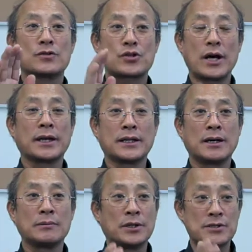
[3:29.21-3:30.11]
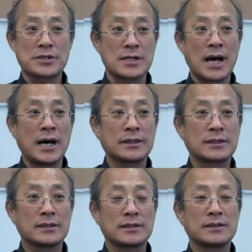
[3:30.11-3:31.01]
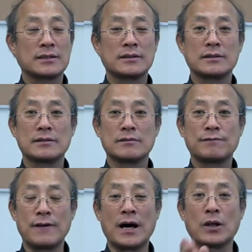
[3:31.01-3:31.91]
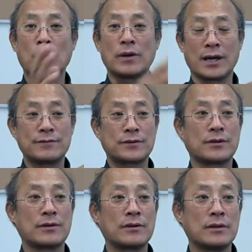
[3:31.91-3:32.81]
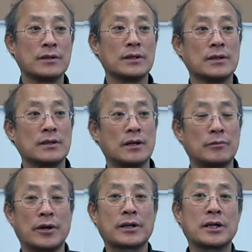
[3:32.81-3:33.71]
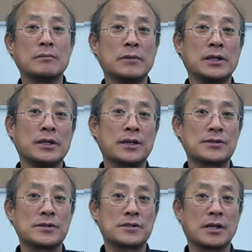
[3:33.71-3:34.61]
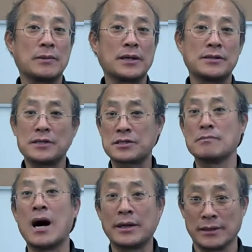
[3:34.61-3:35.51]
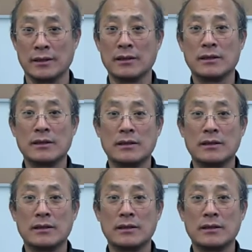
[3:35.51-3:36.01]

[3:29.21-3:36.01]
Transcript: China must not follow after American media system as its model.